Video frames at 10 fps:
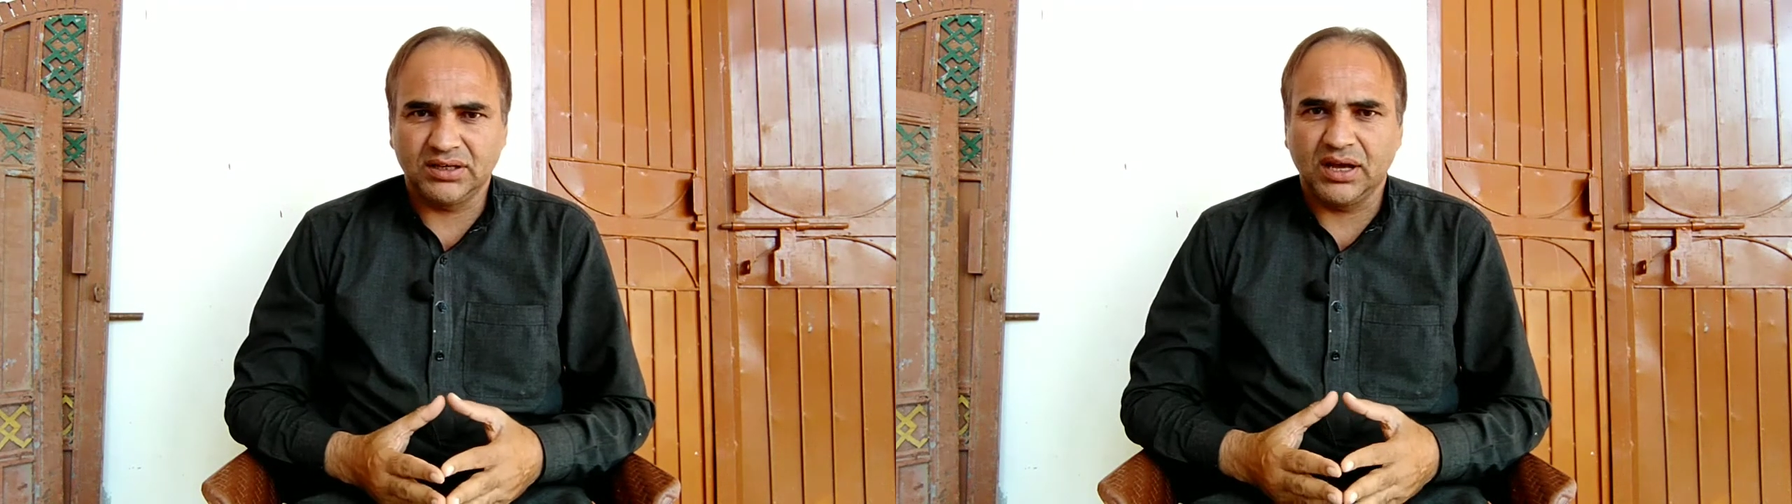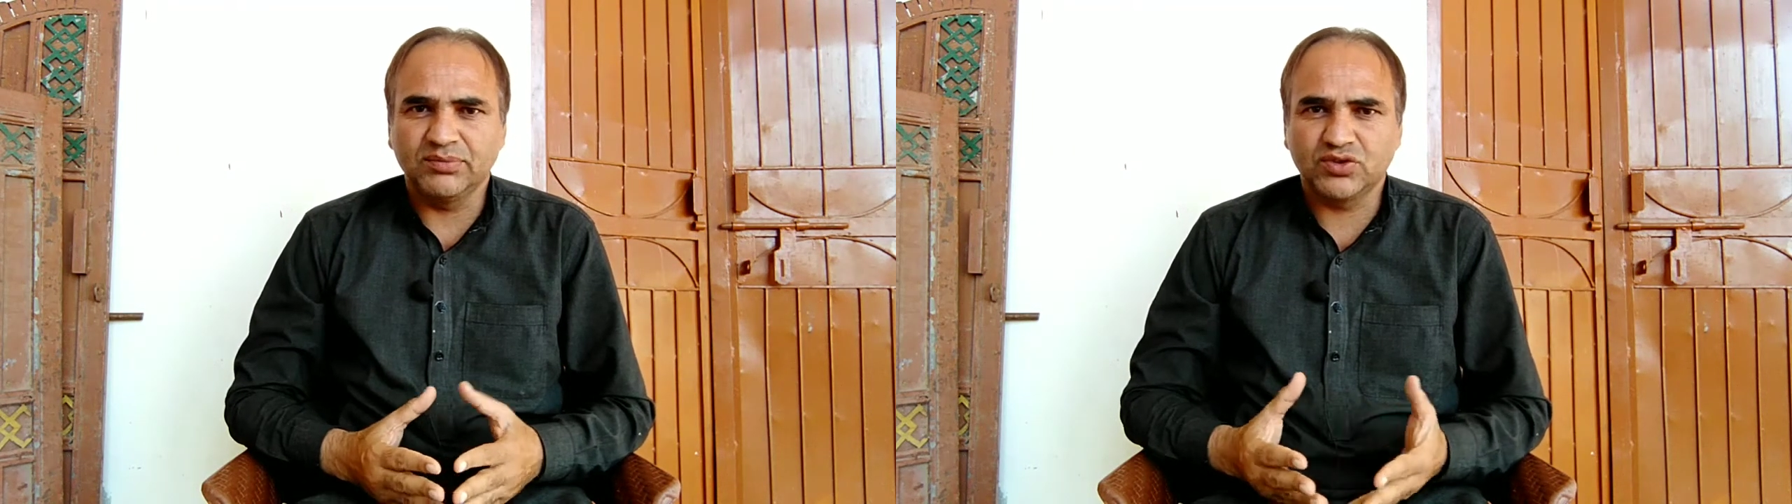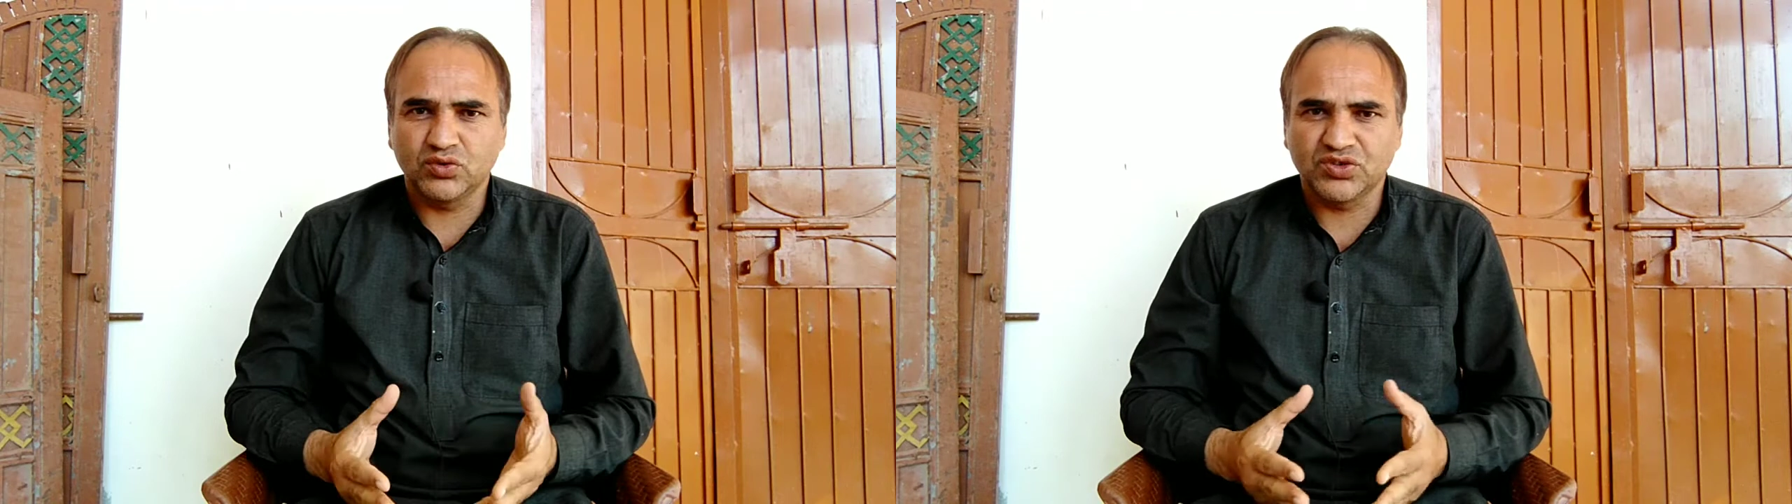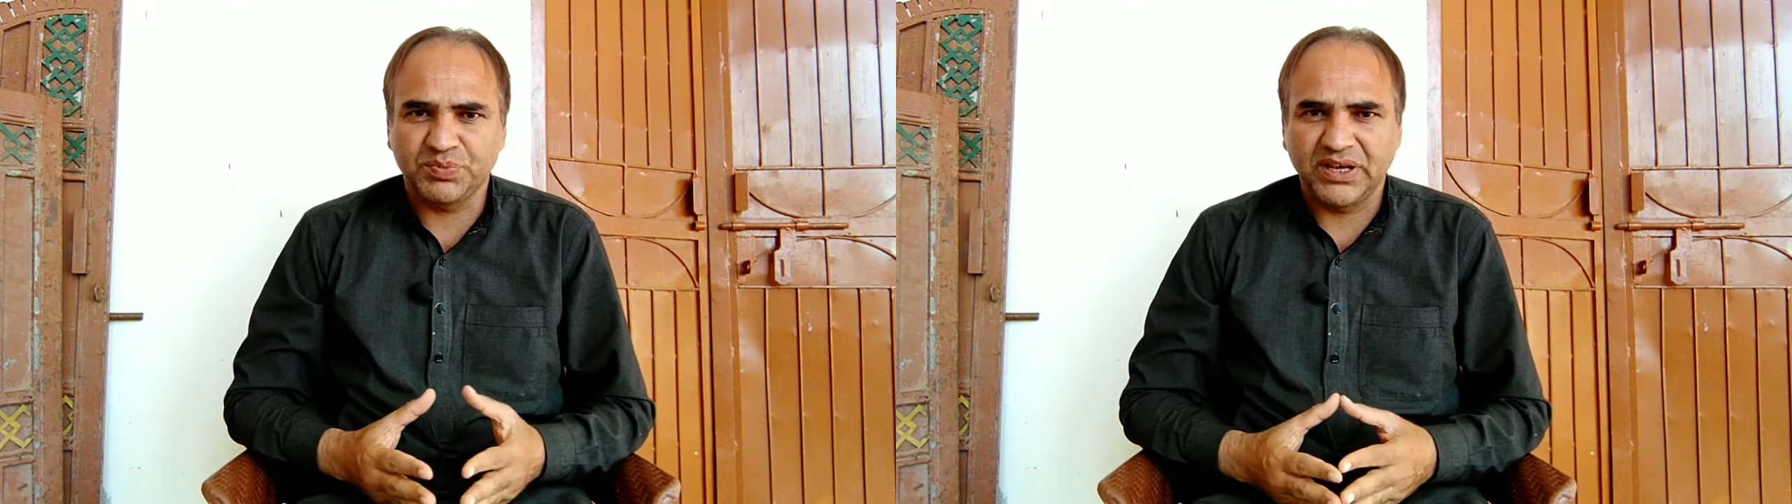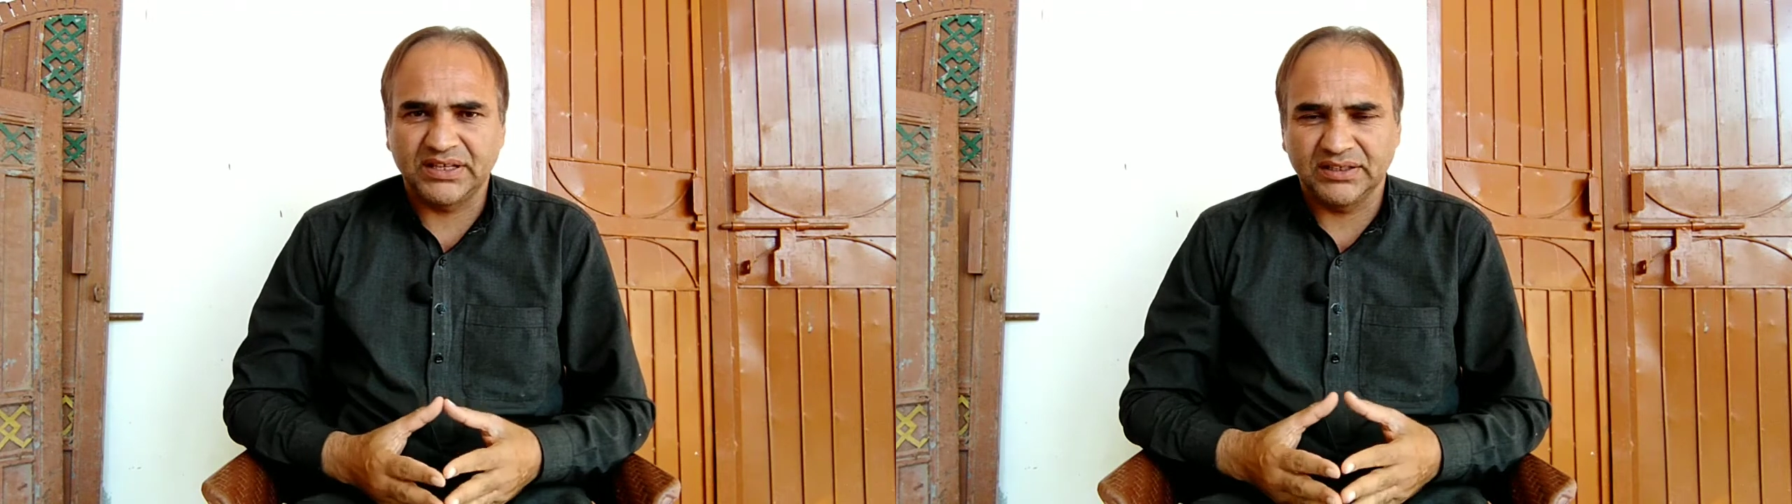comes to
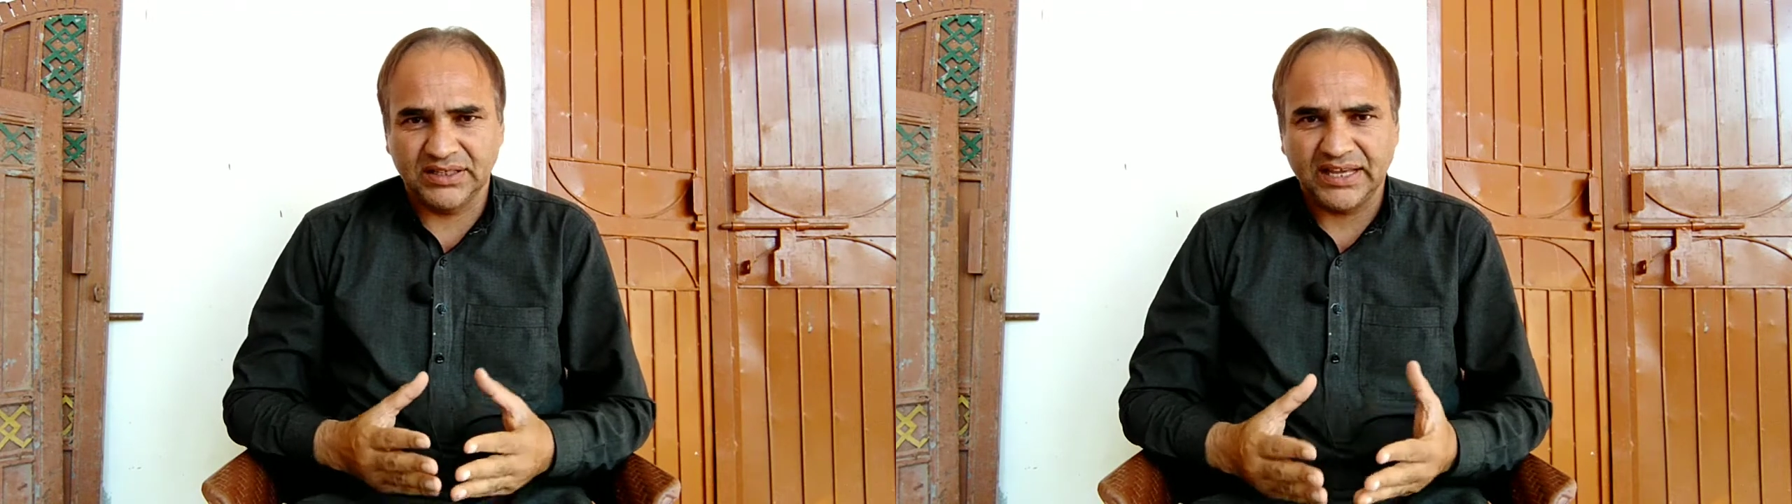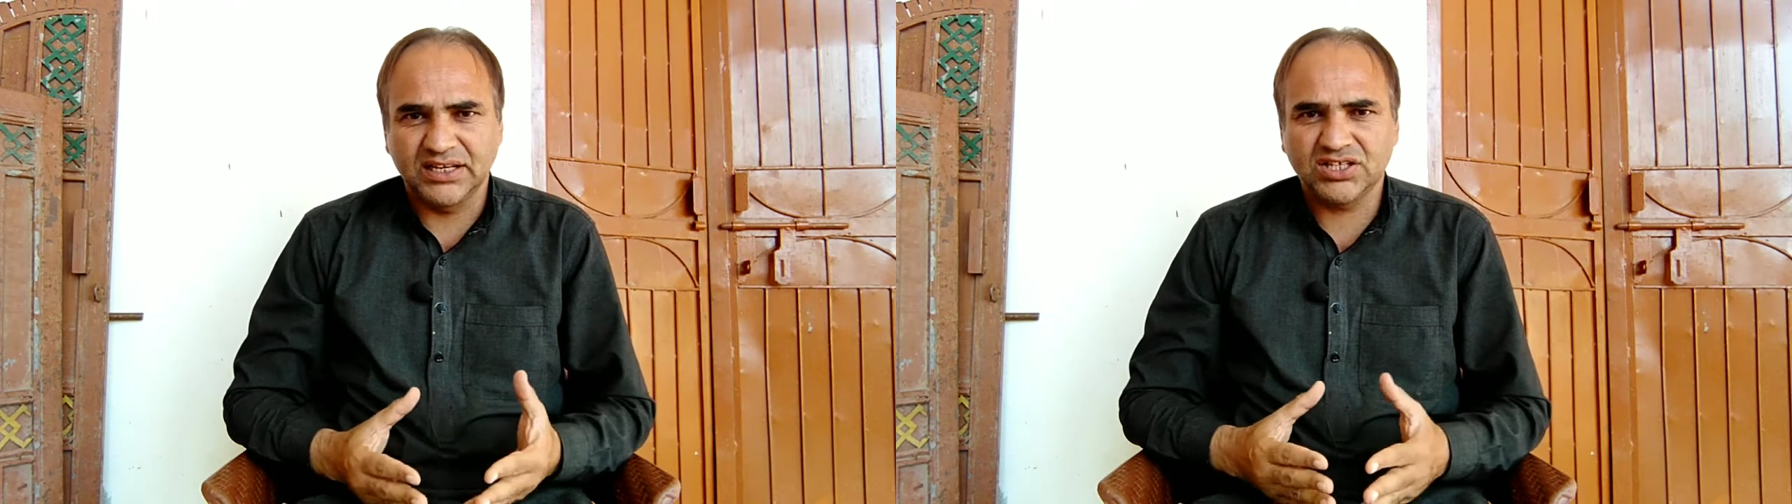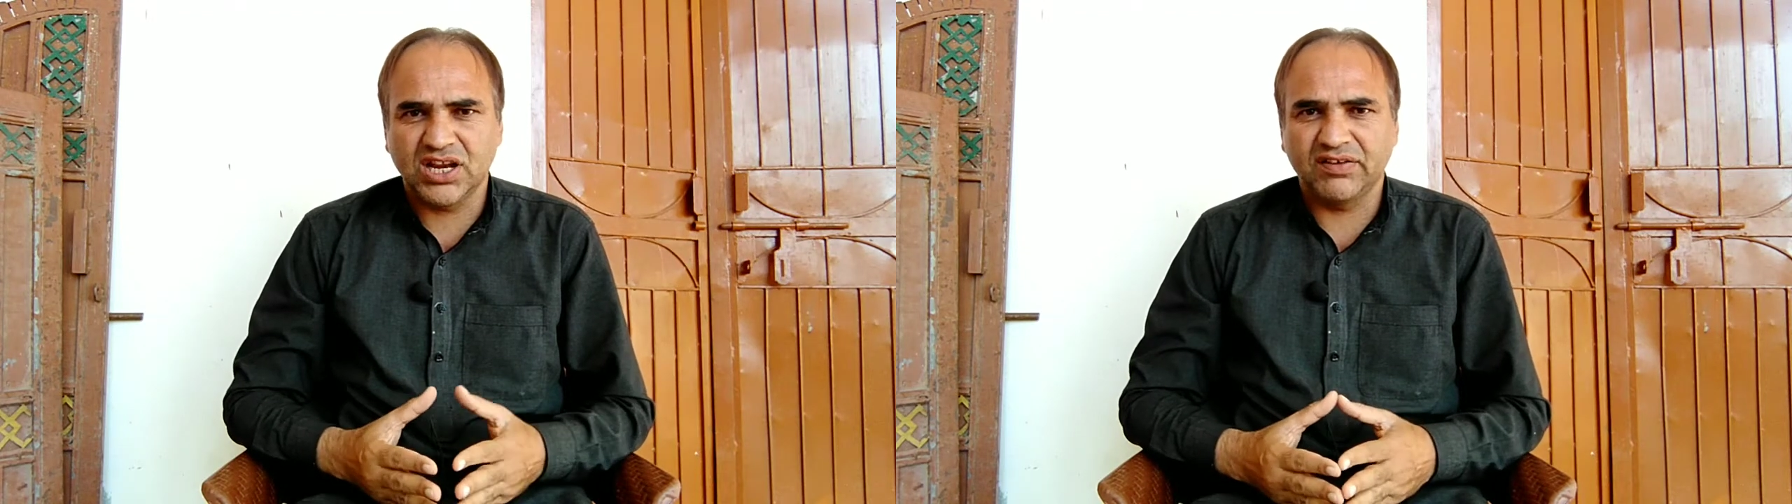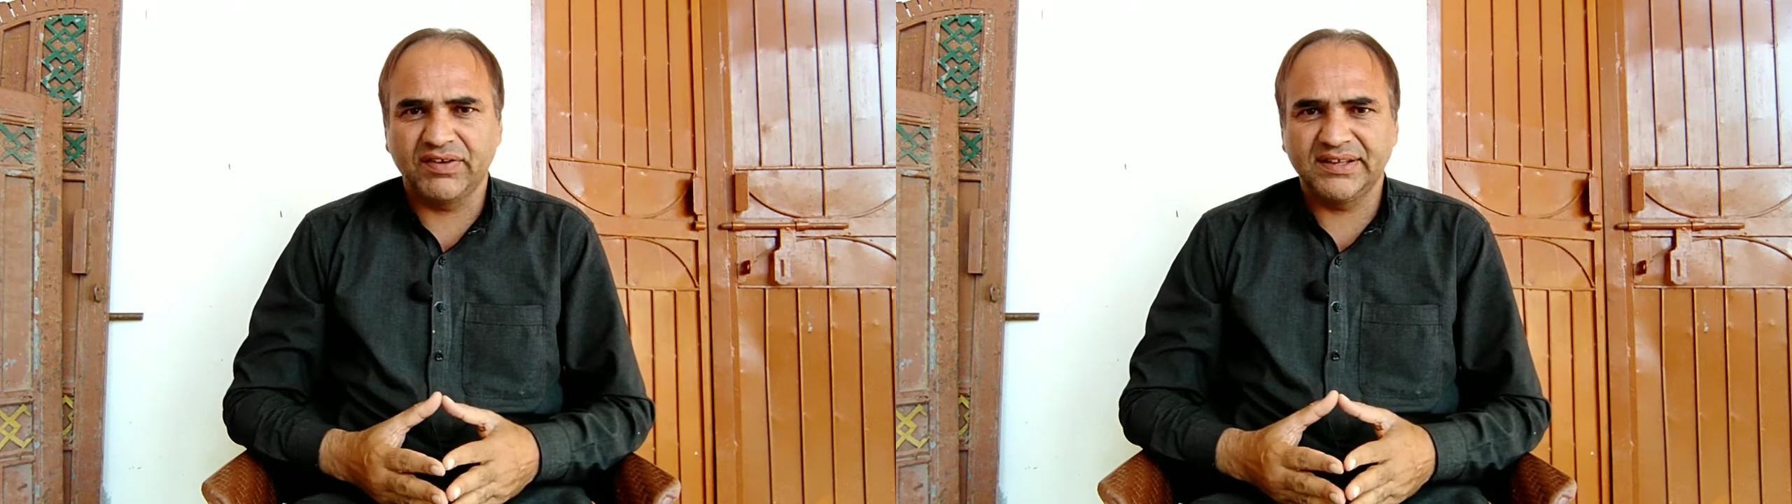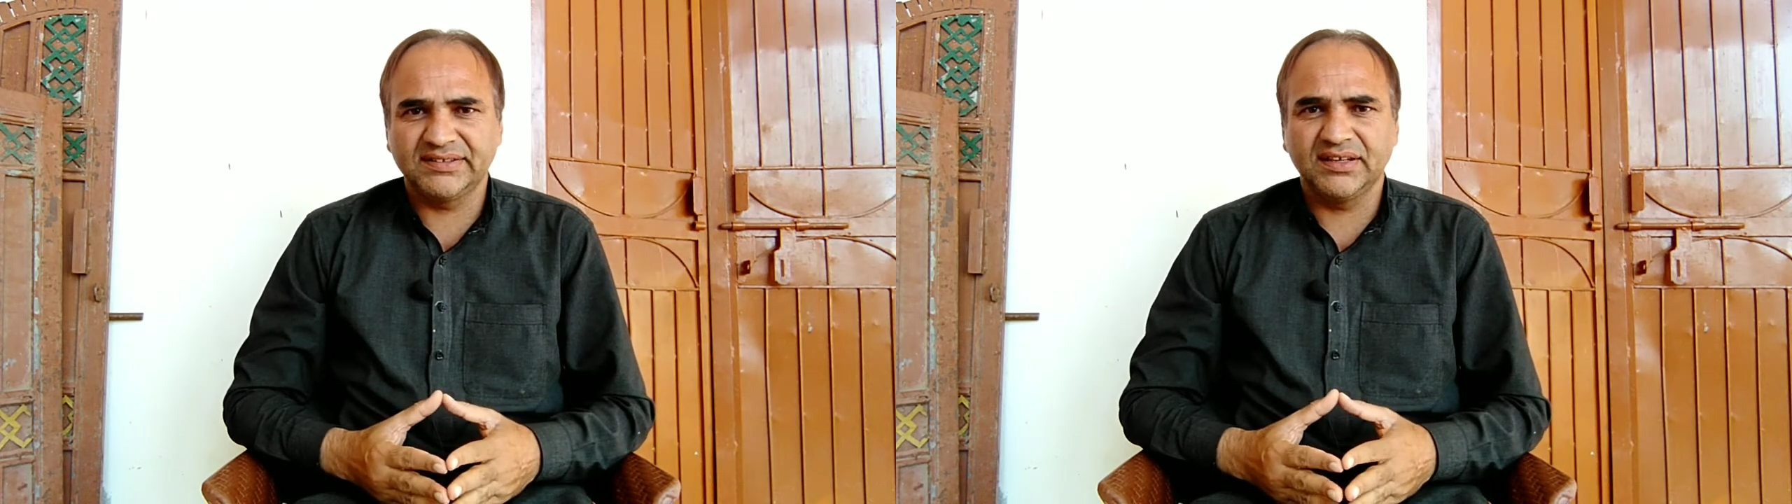speak the English
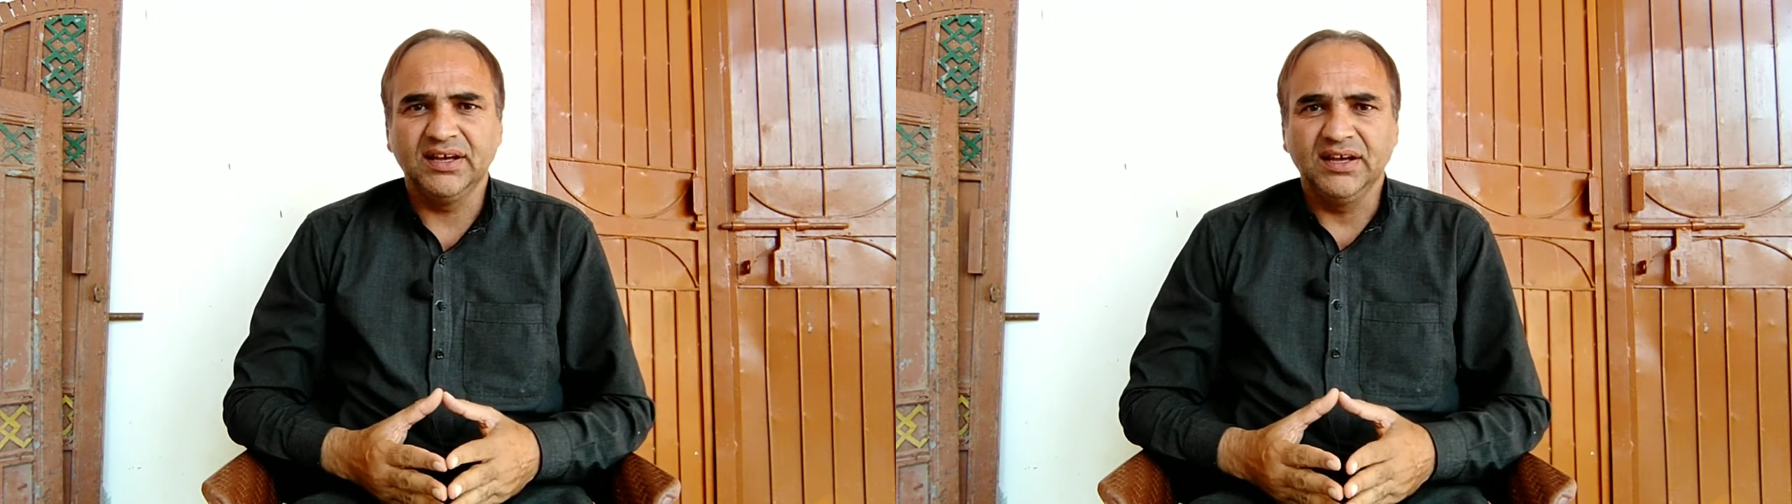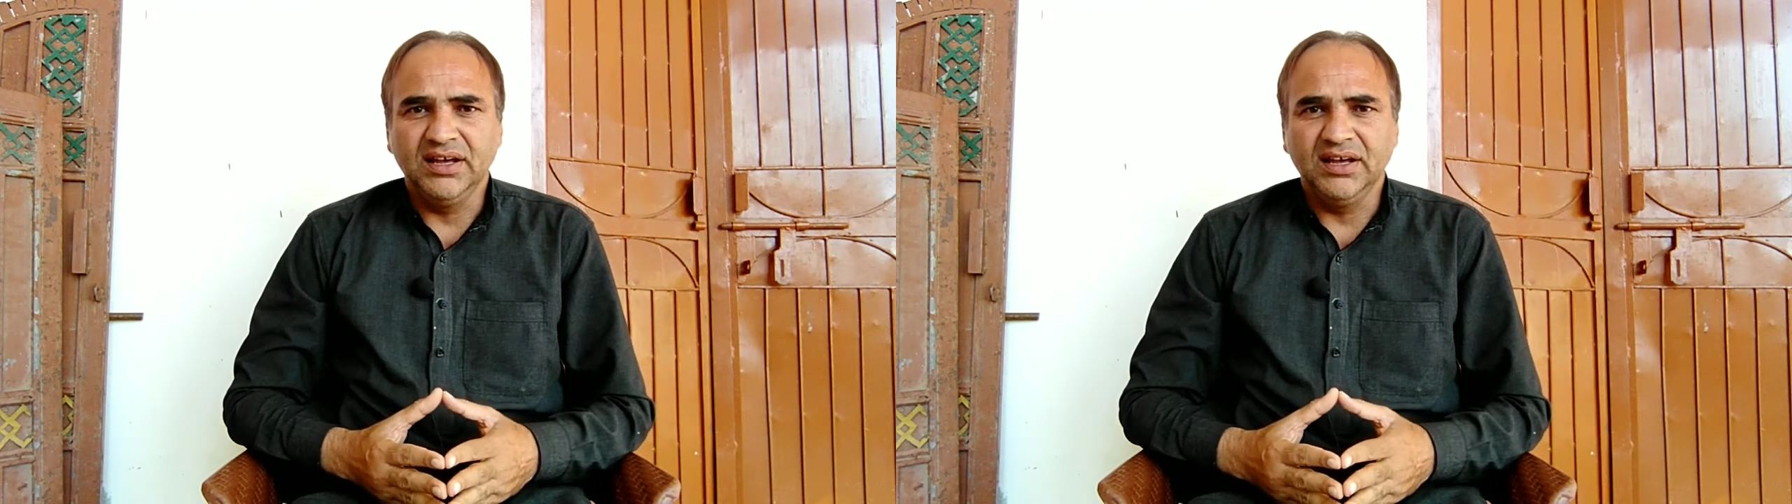language,